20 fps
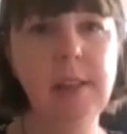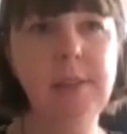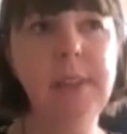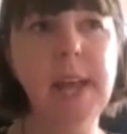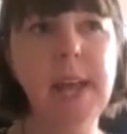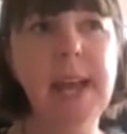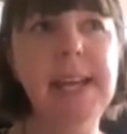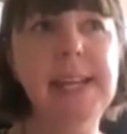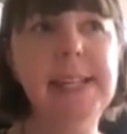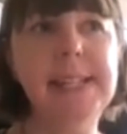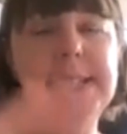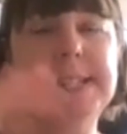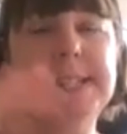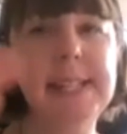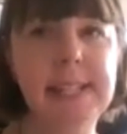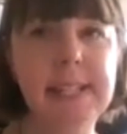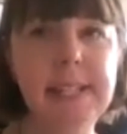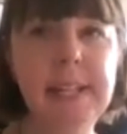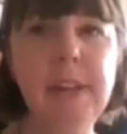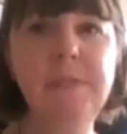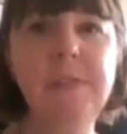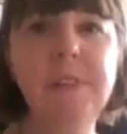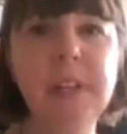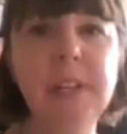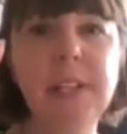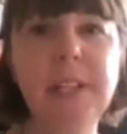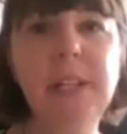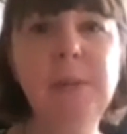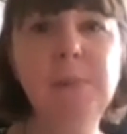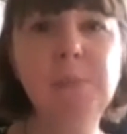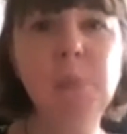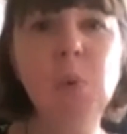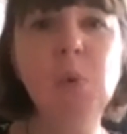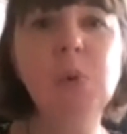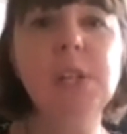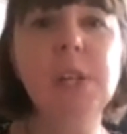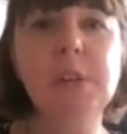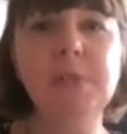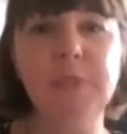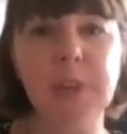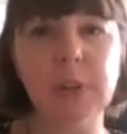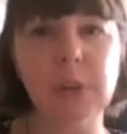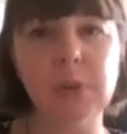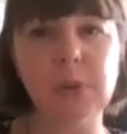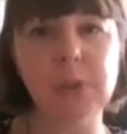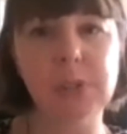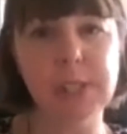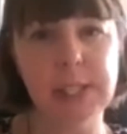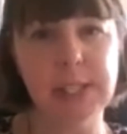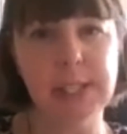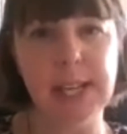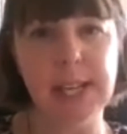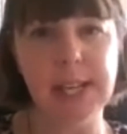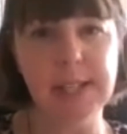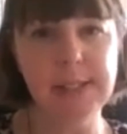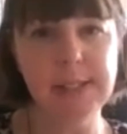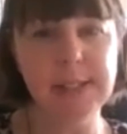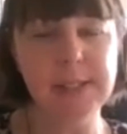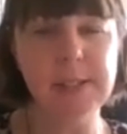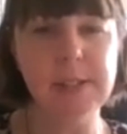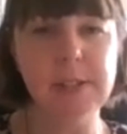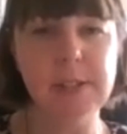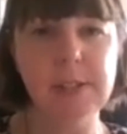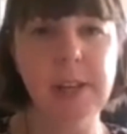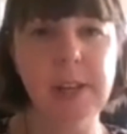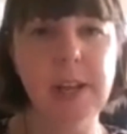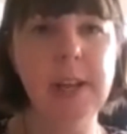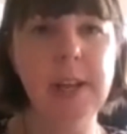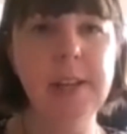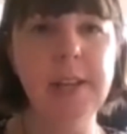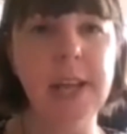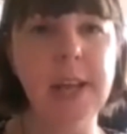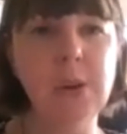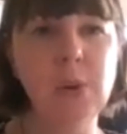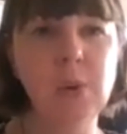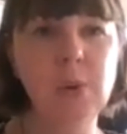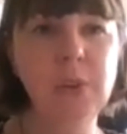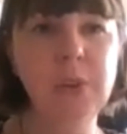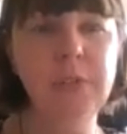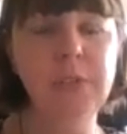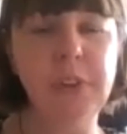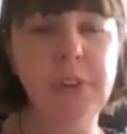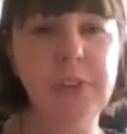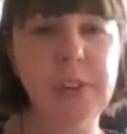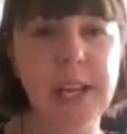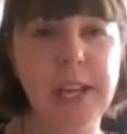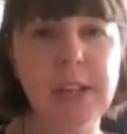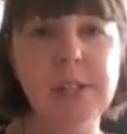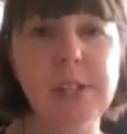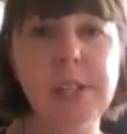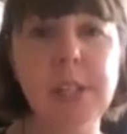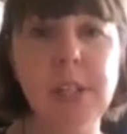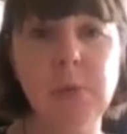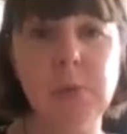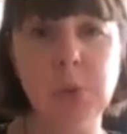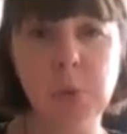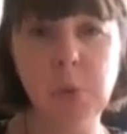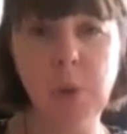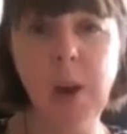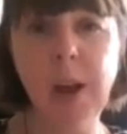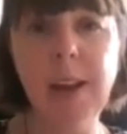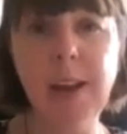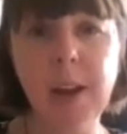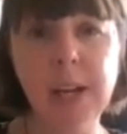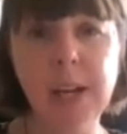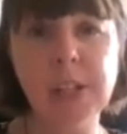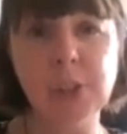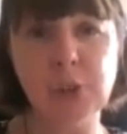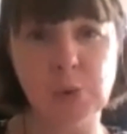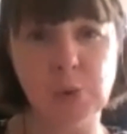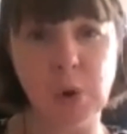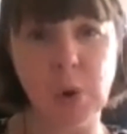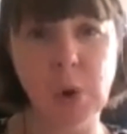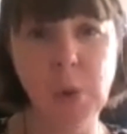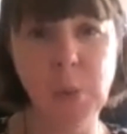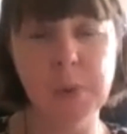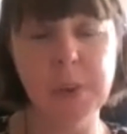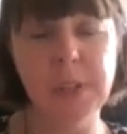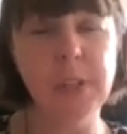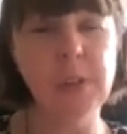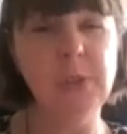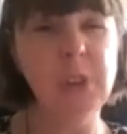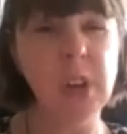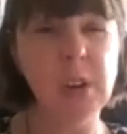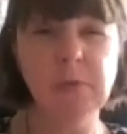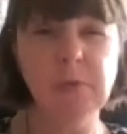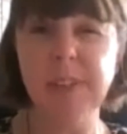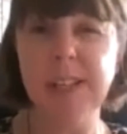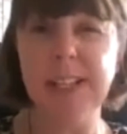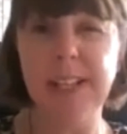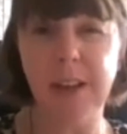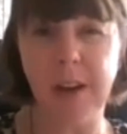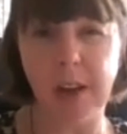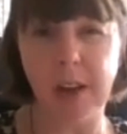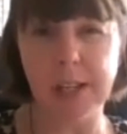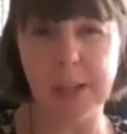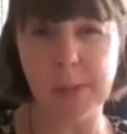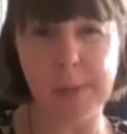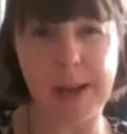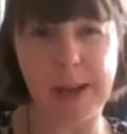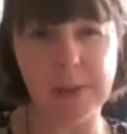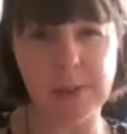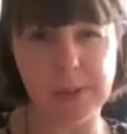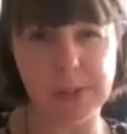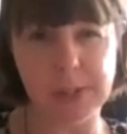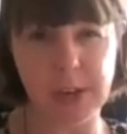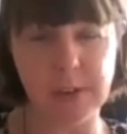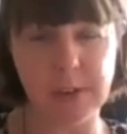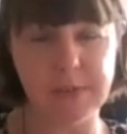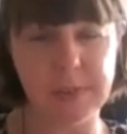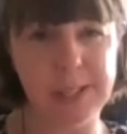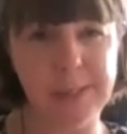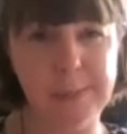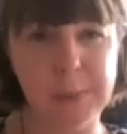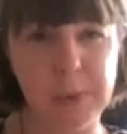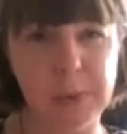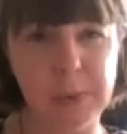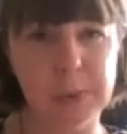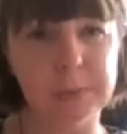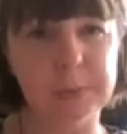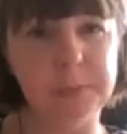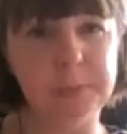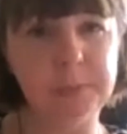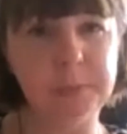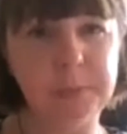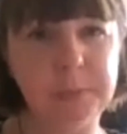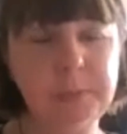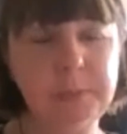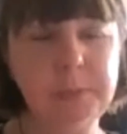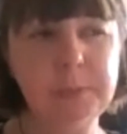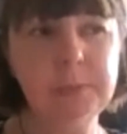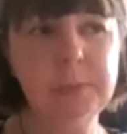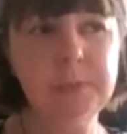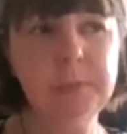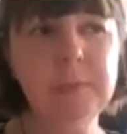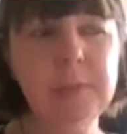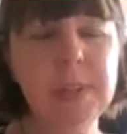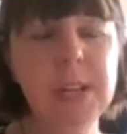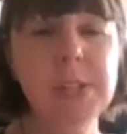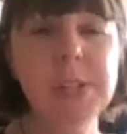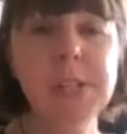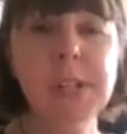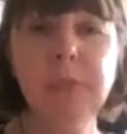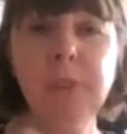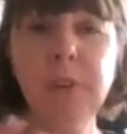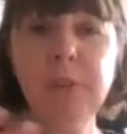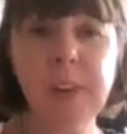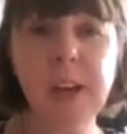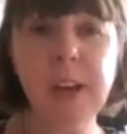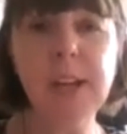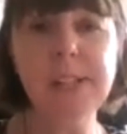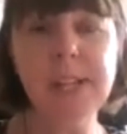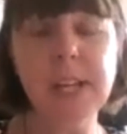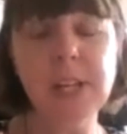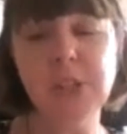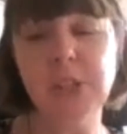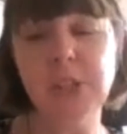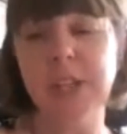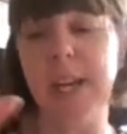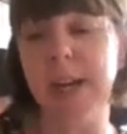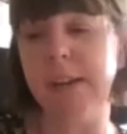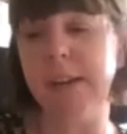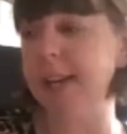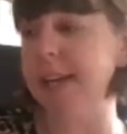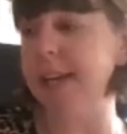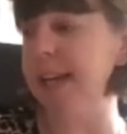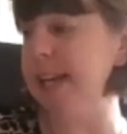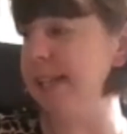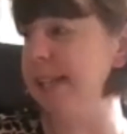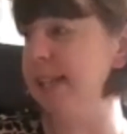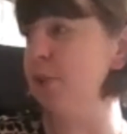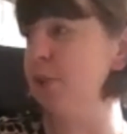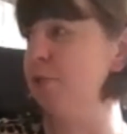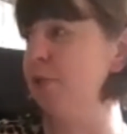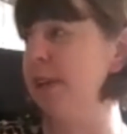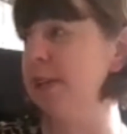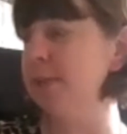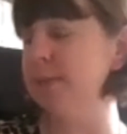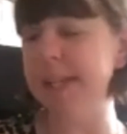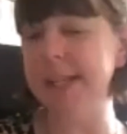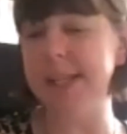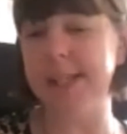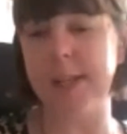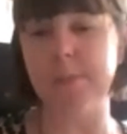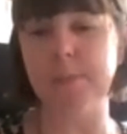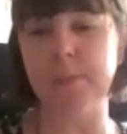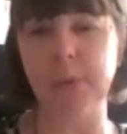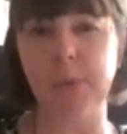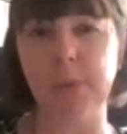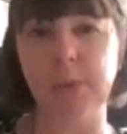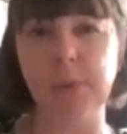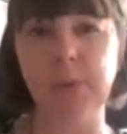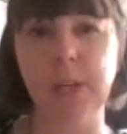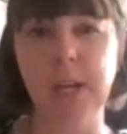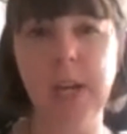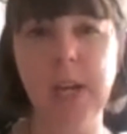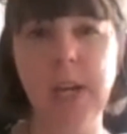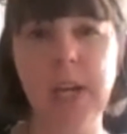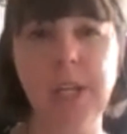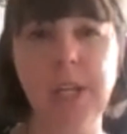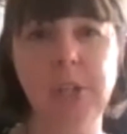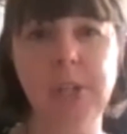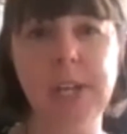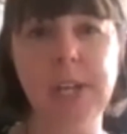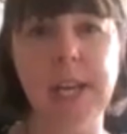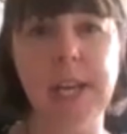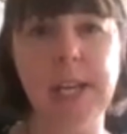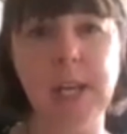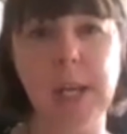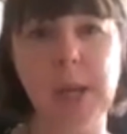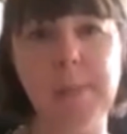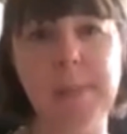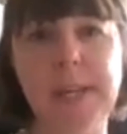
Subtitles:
that is significantly more difficult to list than all of the things that you would quite like to drop, that you don't really like about yourself anymore. So reverse engineering is incredibly simple. You take a